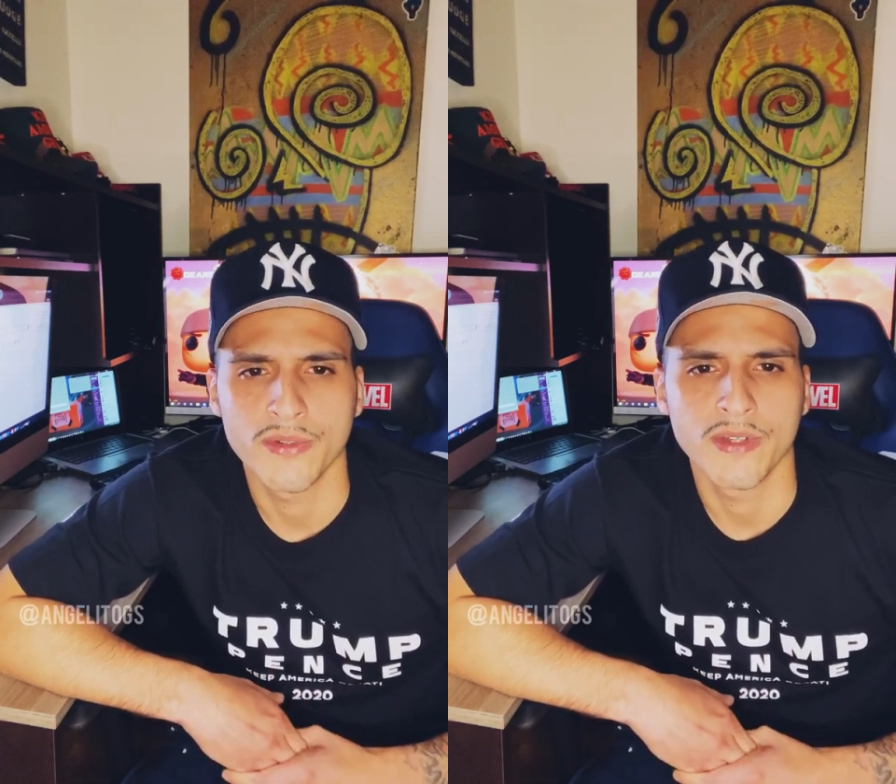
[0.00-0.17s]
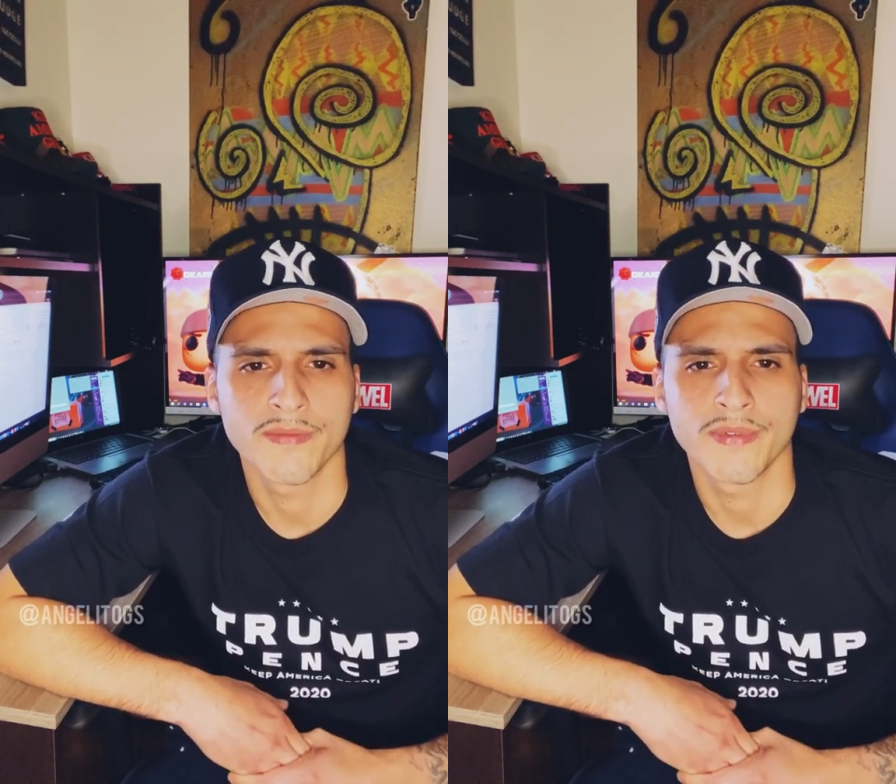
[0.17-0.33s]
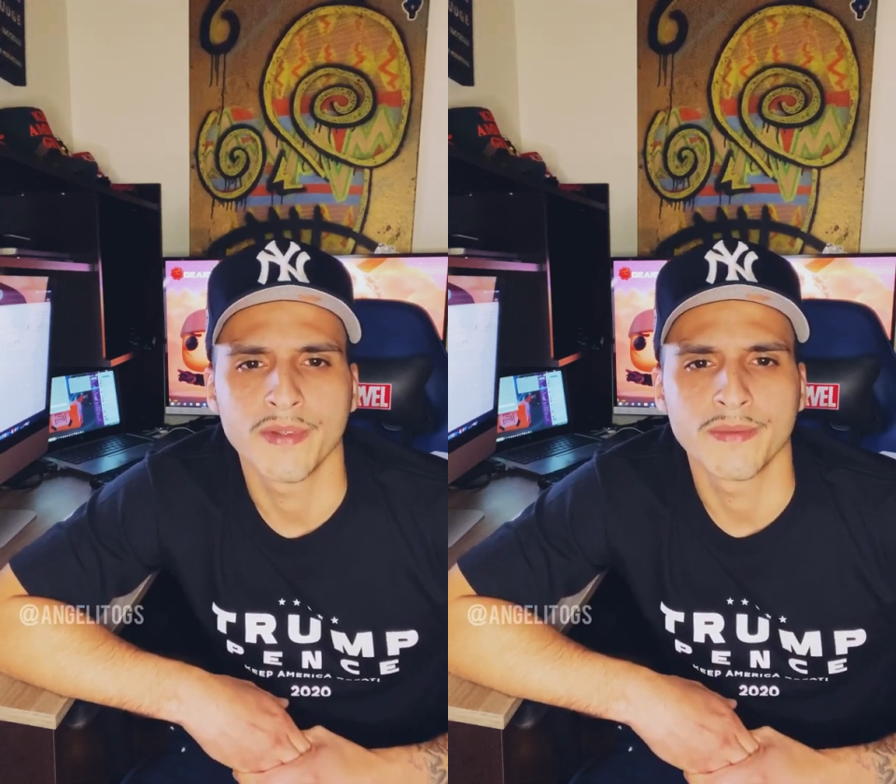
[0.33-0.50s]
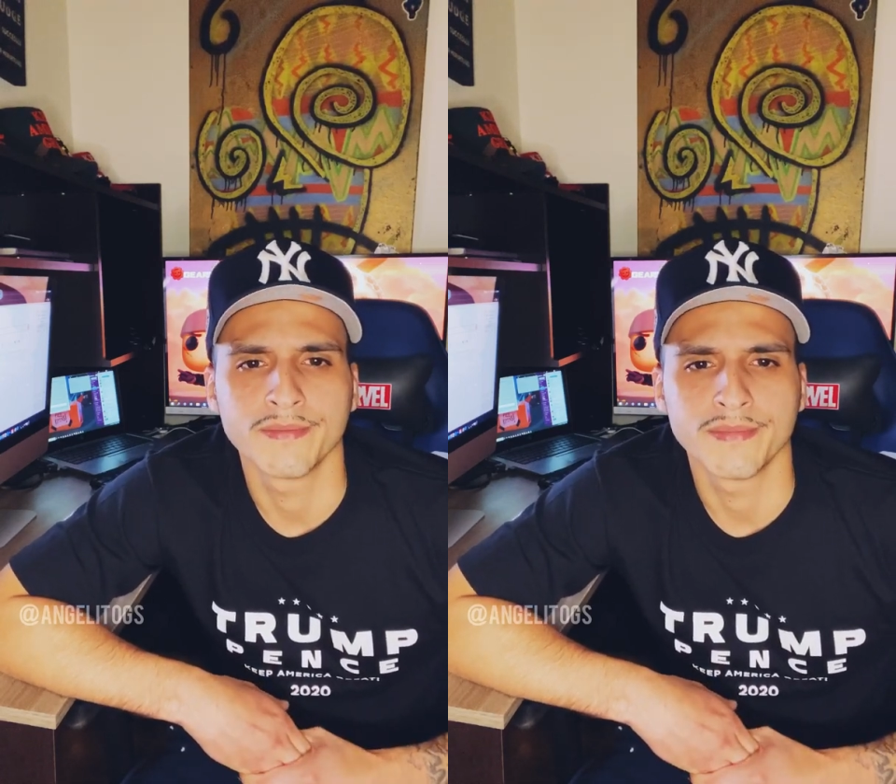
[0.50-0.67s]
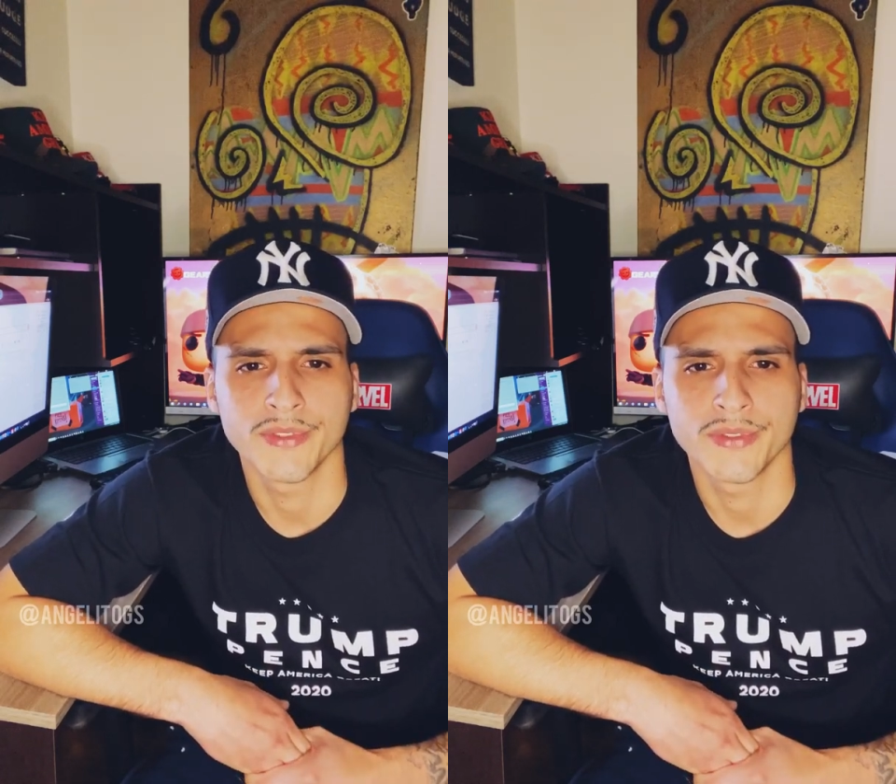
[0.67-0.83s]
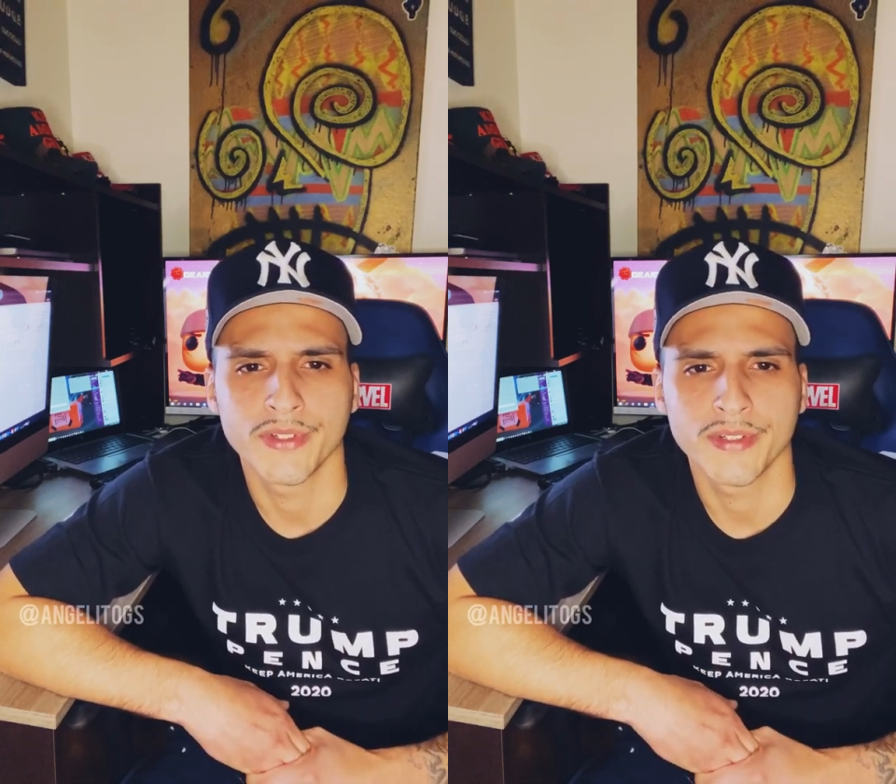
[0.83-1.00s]
I'm from
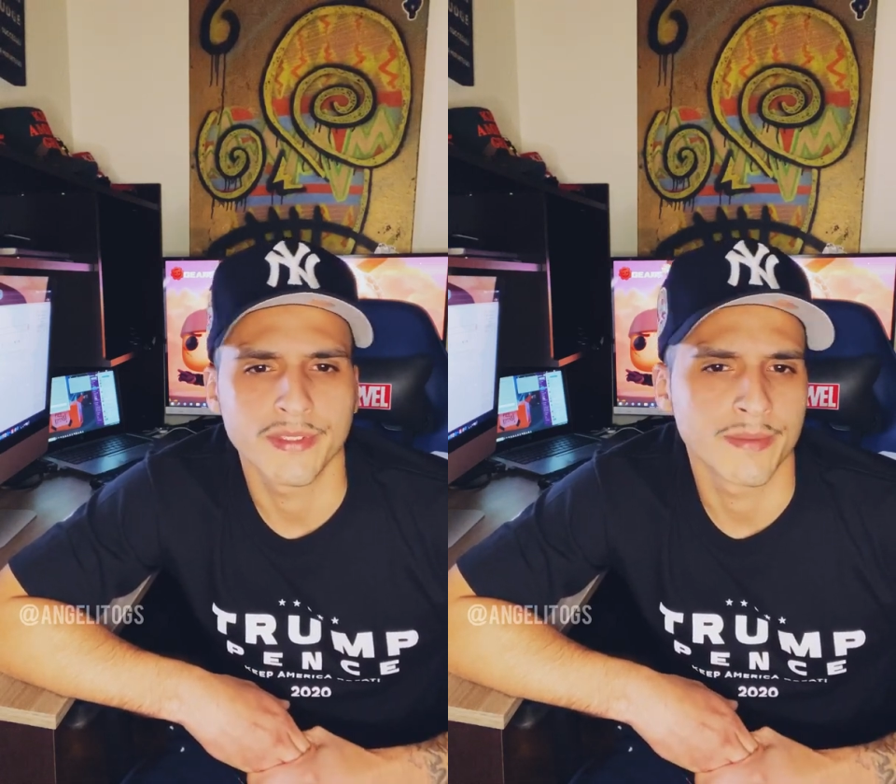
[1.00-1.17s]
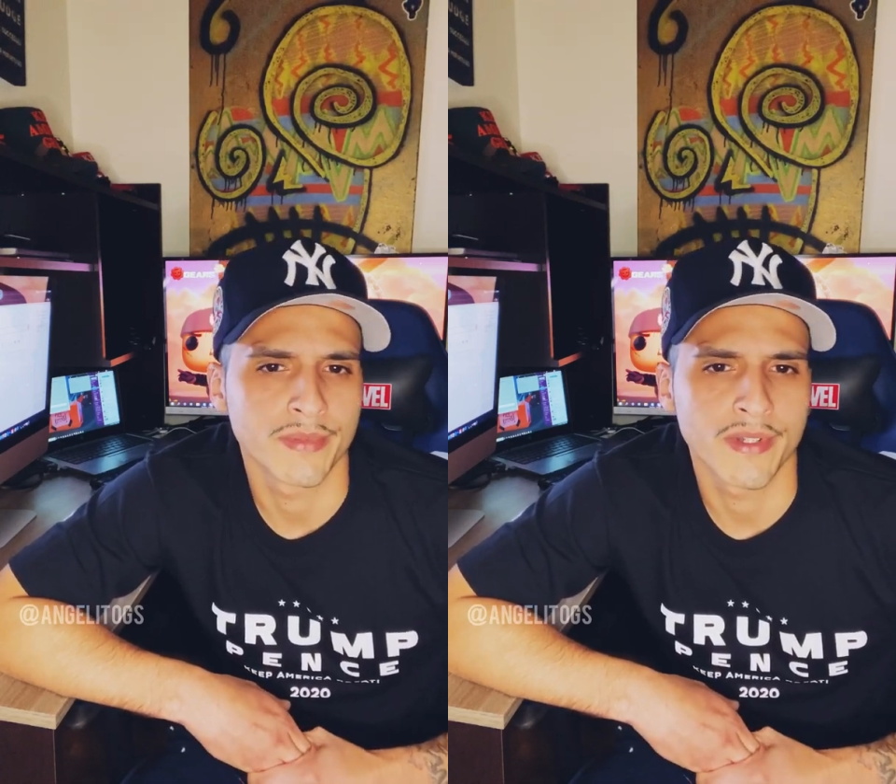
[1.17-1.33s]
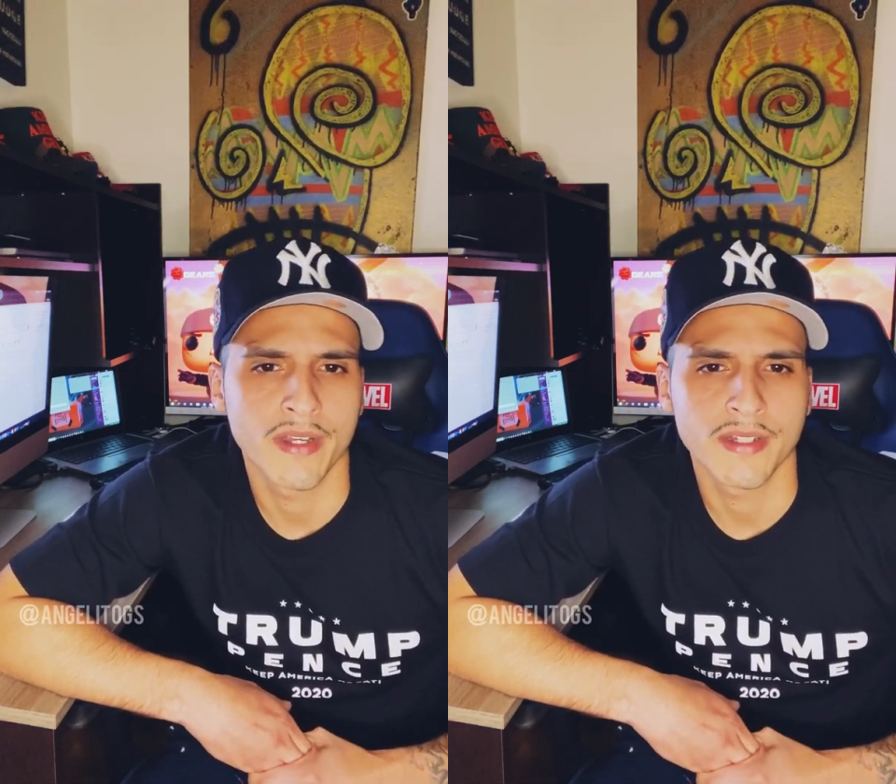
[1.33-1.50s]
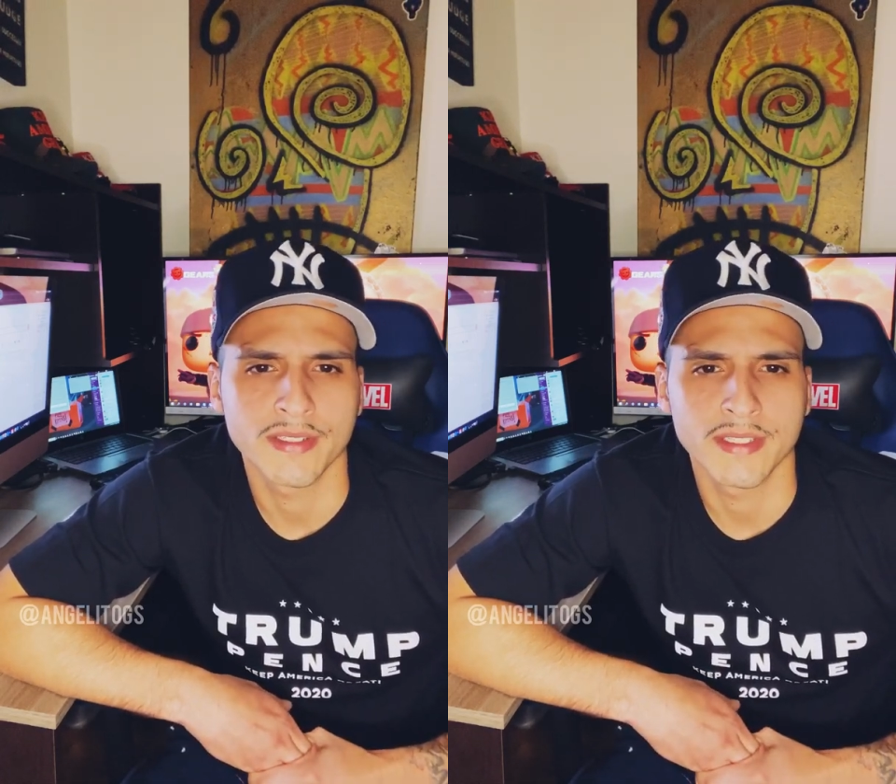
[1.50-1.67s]
New York, the Bronx,